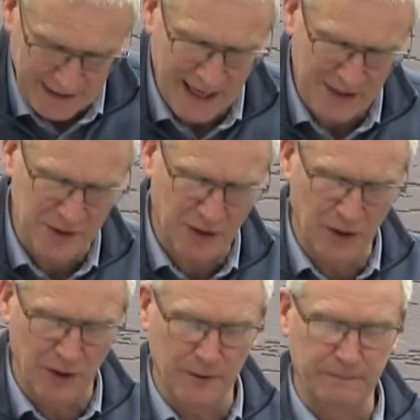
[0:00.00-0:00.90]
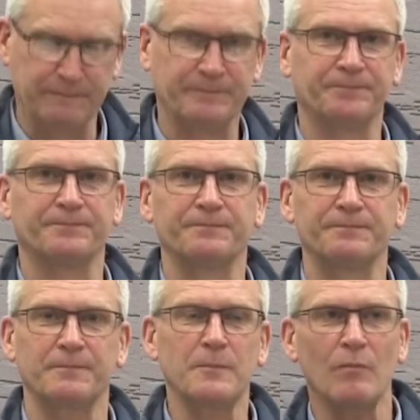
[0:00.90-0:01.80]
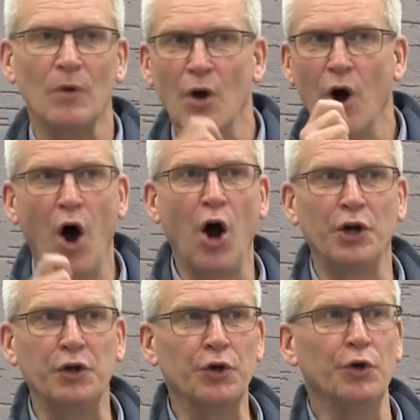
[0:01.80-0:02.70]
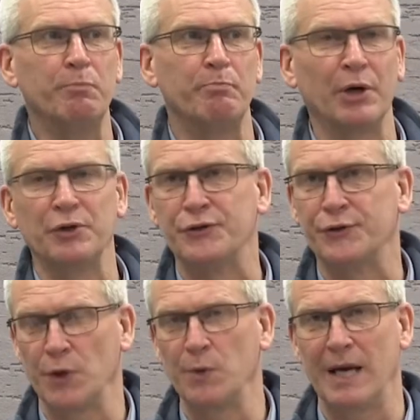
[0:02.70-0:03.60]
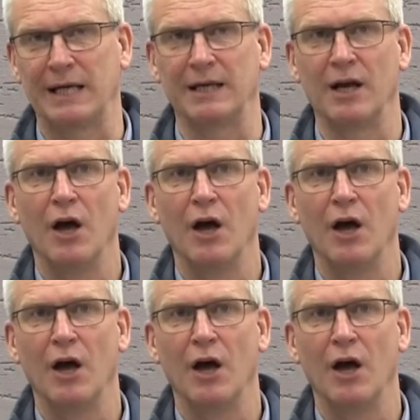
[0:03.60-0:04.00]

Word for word: ask you, are you pursuing,